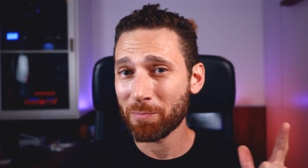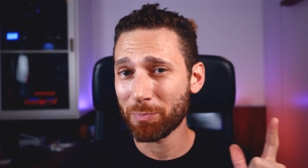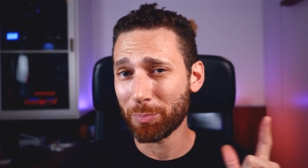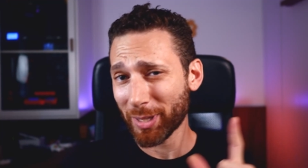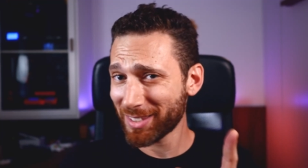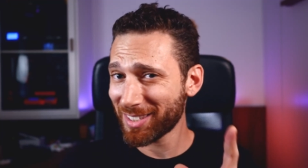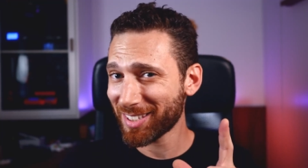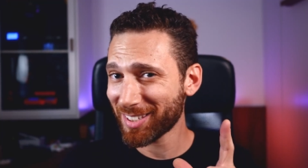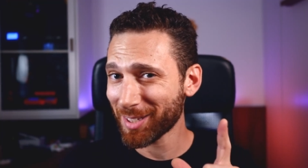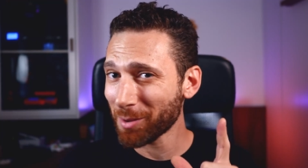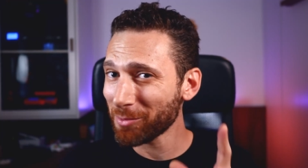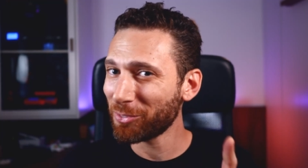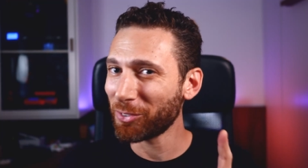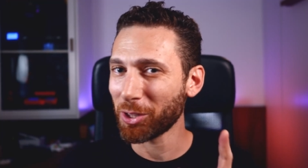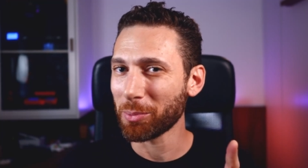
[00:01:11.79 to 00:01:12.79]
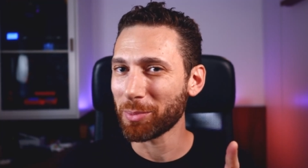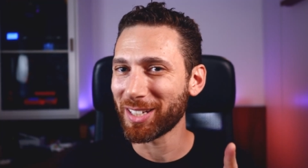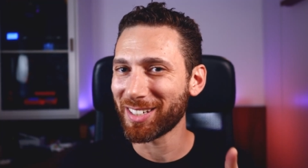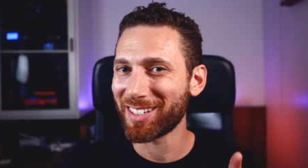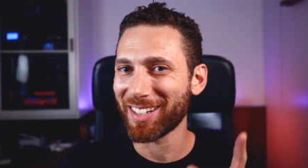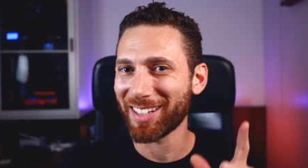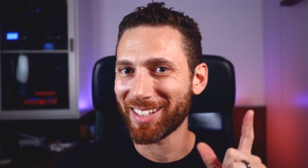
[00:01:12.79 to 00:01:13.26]
But some
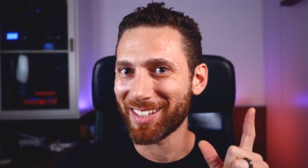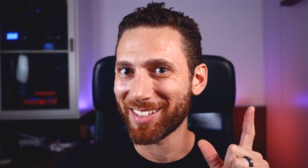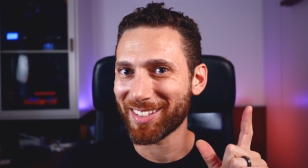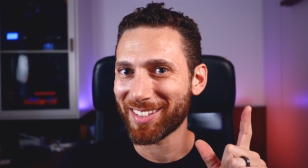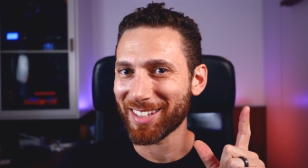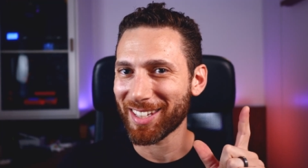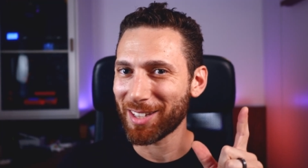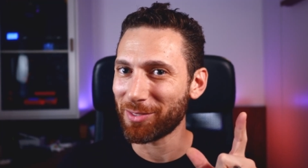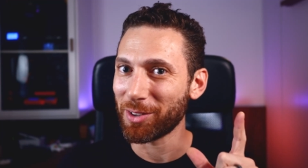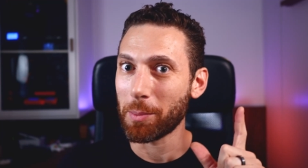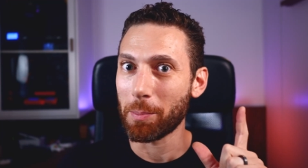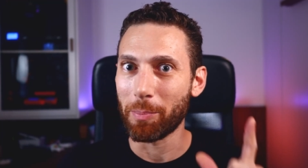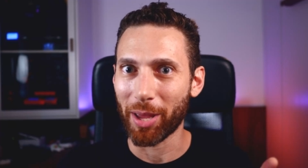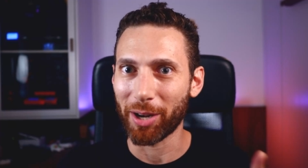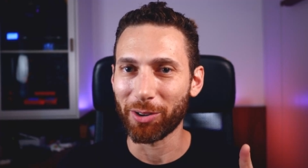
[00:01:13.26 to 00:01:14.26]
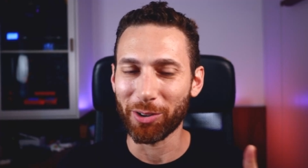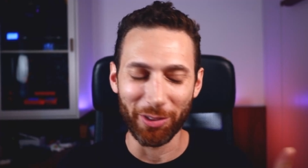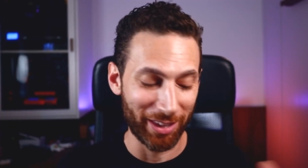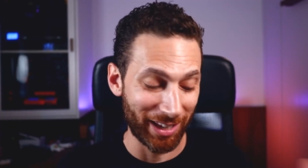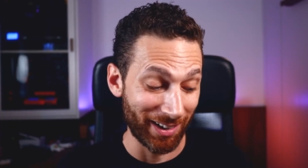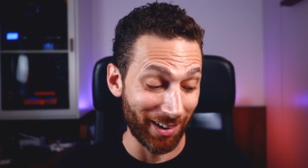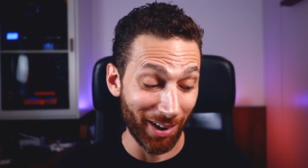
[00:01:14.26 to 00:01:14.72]
filament is even better
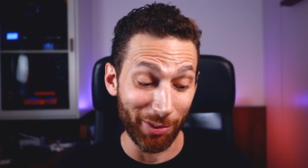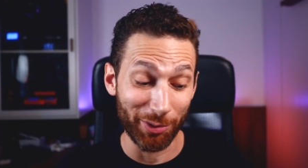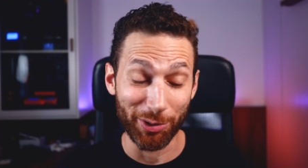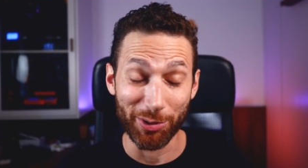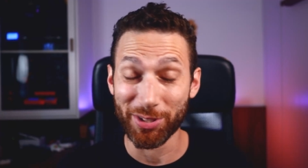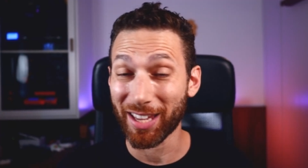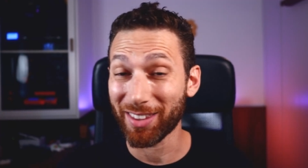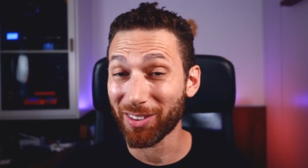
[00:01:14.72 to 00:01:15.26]
than others,